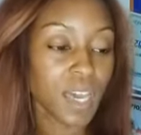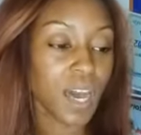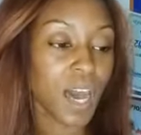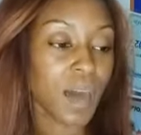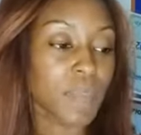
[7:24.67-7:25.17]

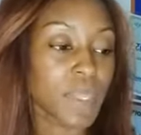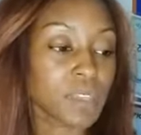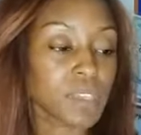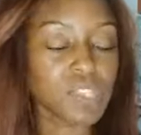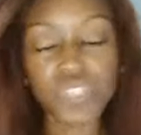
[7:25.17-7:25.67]
um,
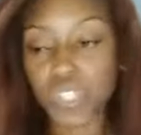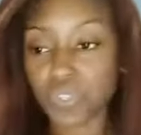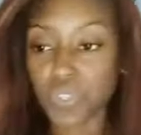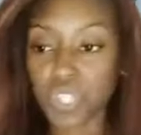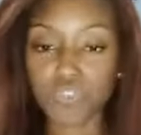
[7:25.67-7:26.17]

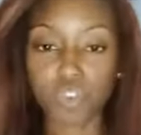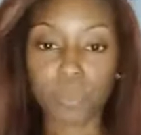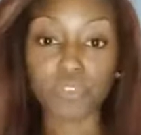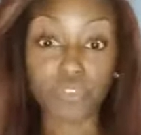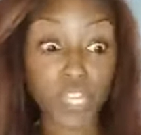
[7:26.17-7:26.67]
consider this from
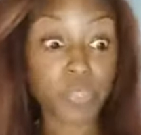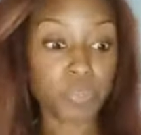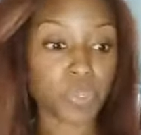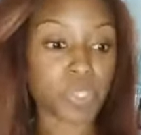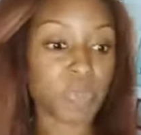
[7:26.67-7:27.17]
a friend
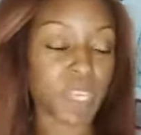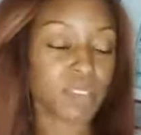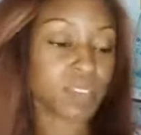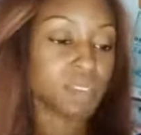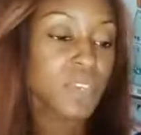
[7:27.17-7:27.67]

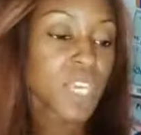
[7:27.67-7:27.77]
perspective.